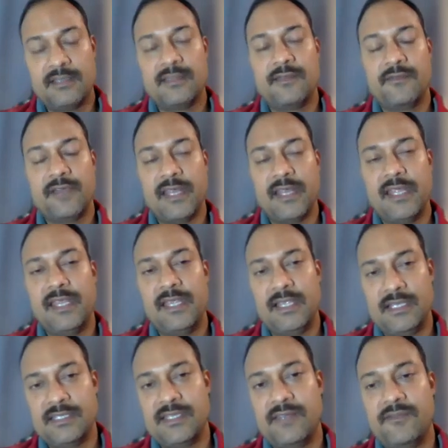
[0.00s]
The very
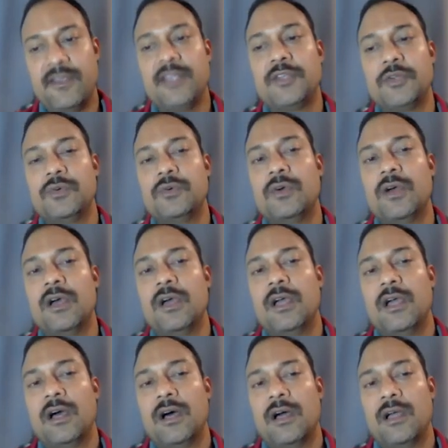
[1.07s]
easy way to
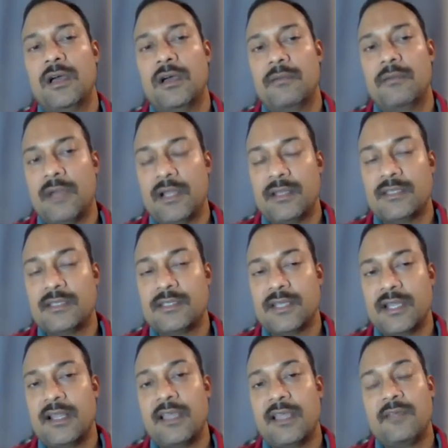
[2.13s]

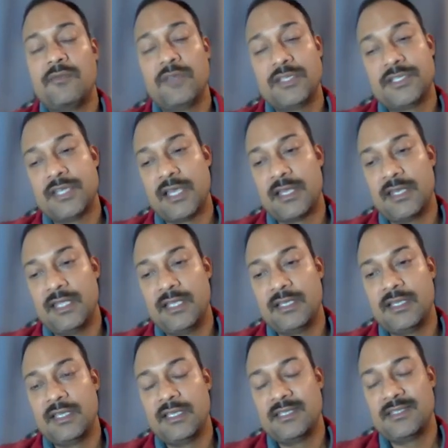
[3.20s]
understand like which technique
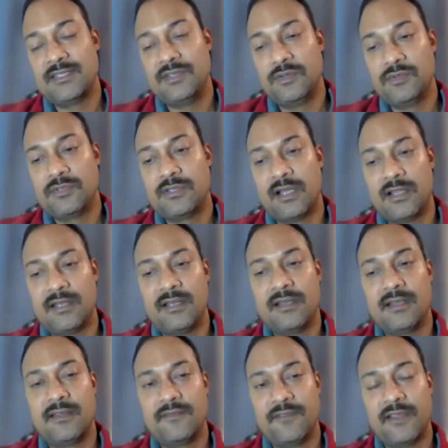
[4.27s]
is used under
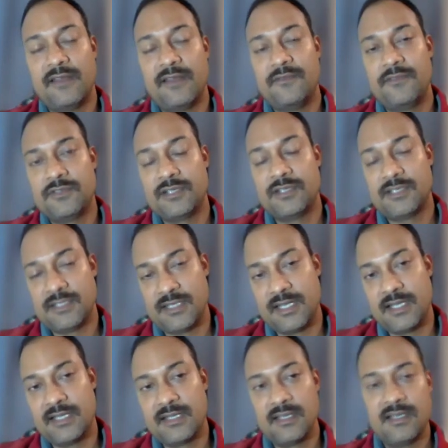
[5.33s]
defined future
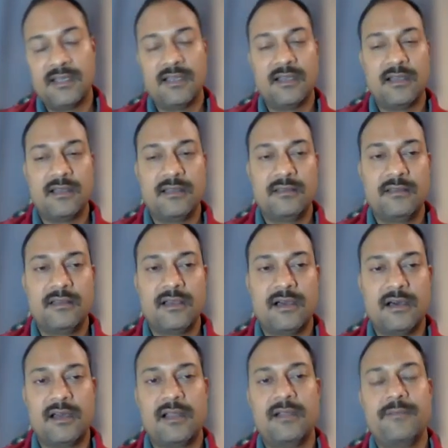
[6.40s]
state
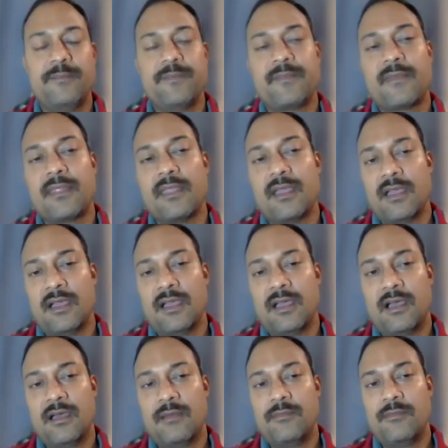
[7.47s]
are
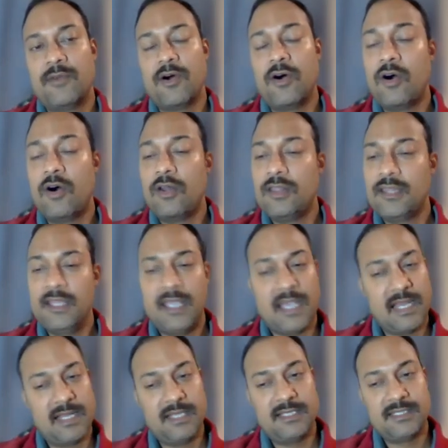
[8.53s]
all the
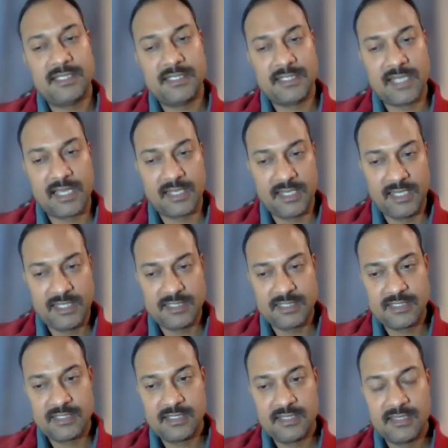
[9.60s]
analysis techniques
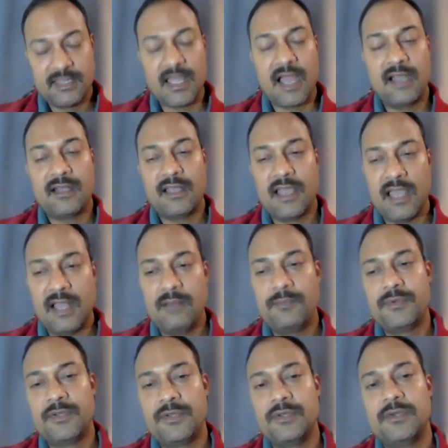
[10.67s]
that help
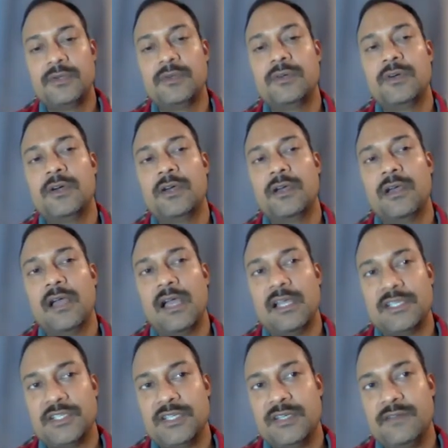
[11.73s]
to
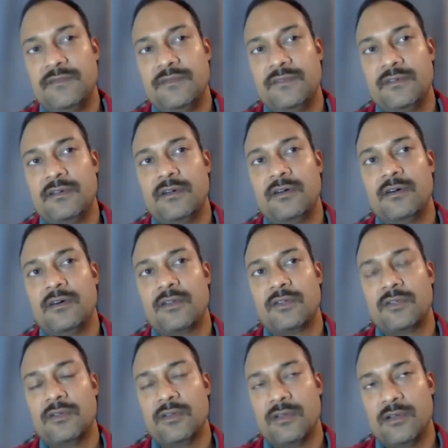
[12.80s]
achieve or
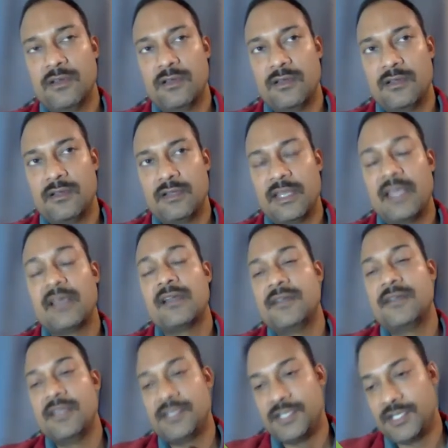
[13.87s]
take a
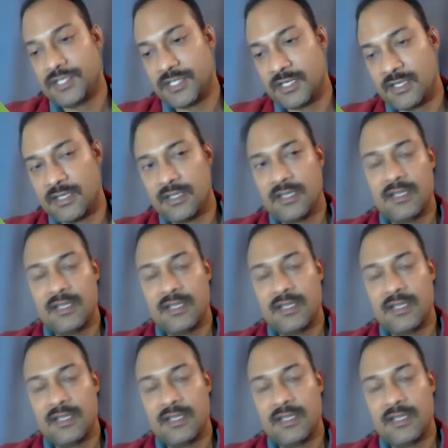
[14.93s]
decision